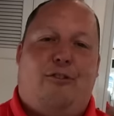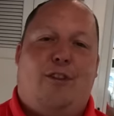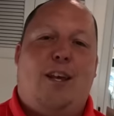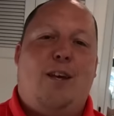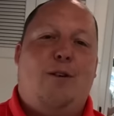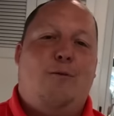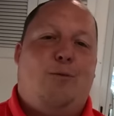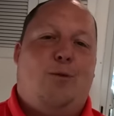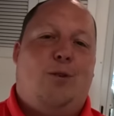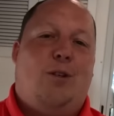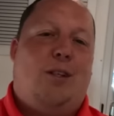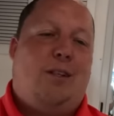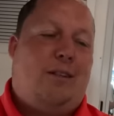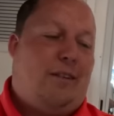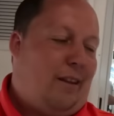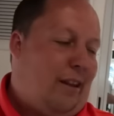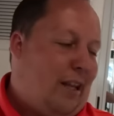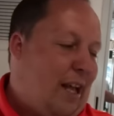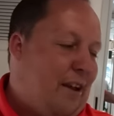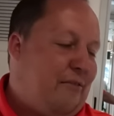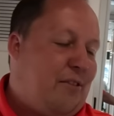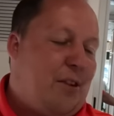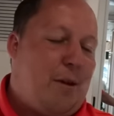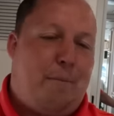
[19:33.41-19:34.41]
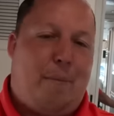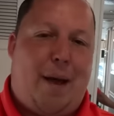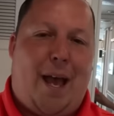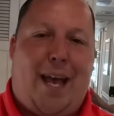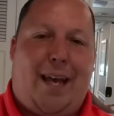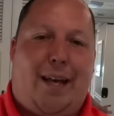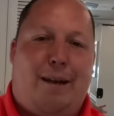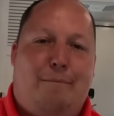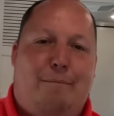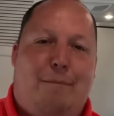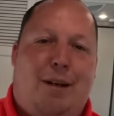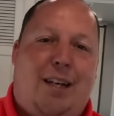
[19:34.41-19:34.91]
Fleetwood left a
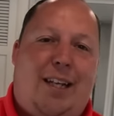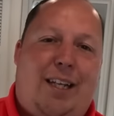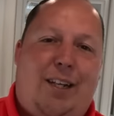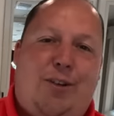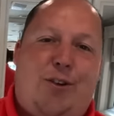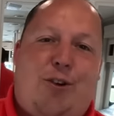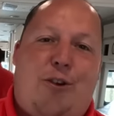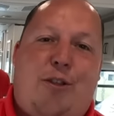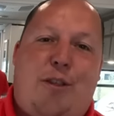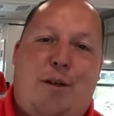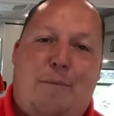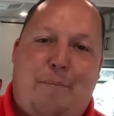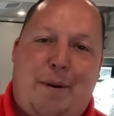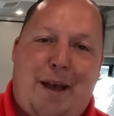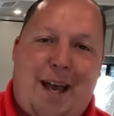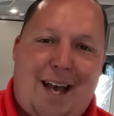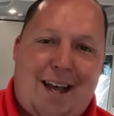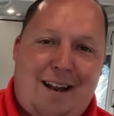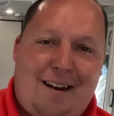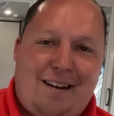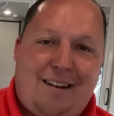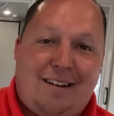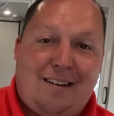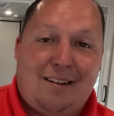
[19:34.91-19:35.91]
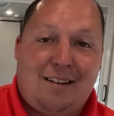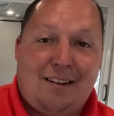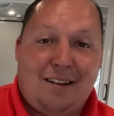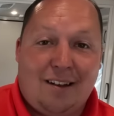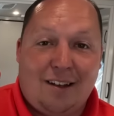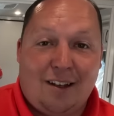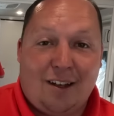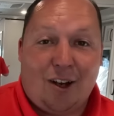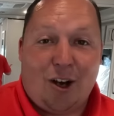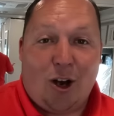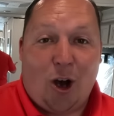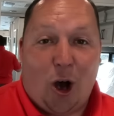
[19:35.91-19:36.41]
bag of money under the bed,
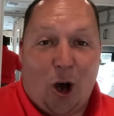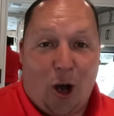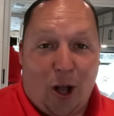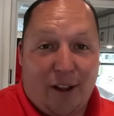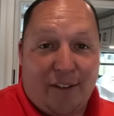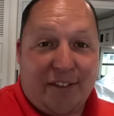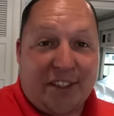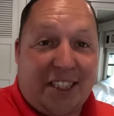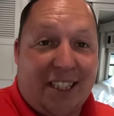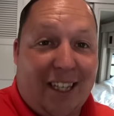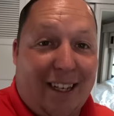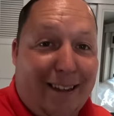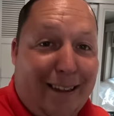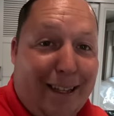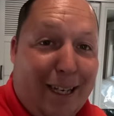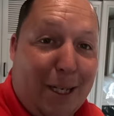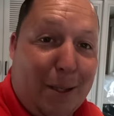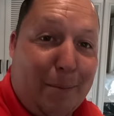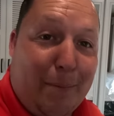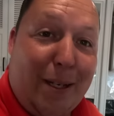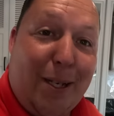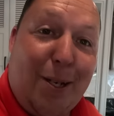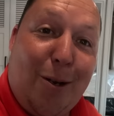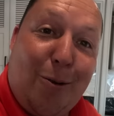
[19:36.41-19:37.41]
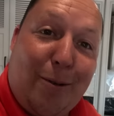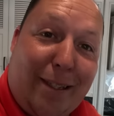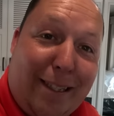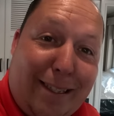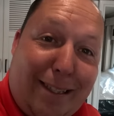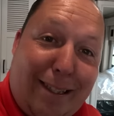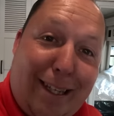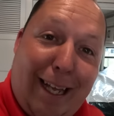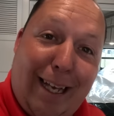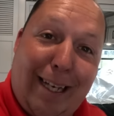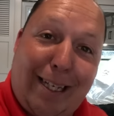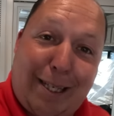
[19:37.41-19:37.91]
all of a sudden there'd be no
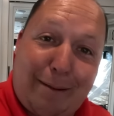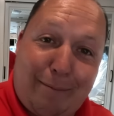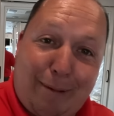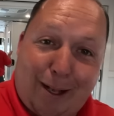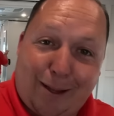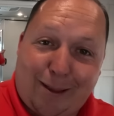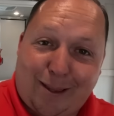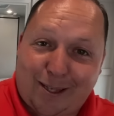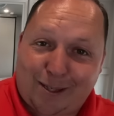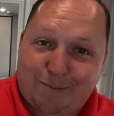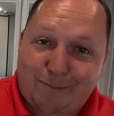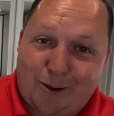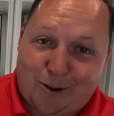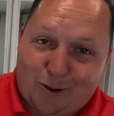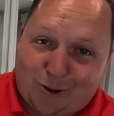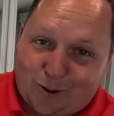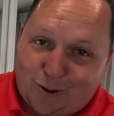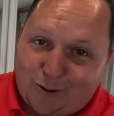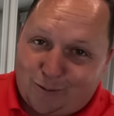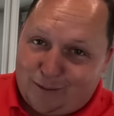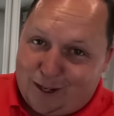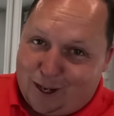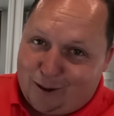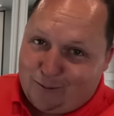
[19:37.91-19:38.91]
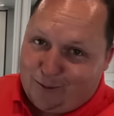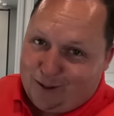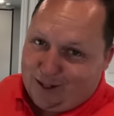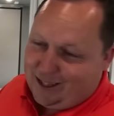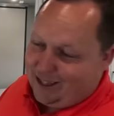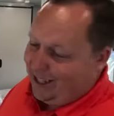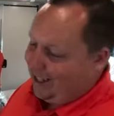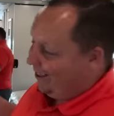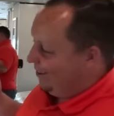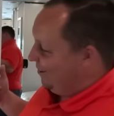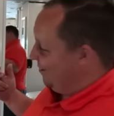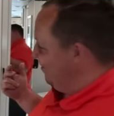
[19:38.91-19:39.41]
dislikes about this motorhome now, would
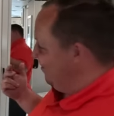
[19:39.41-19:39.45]
if there?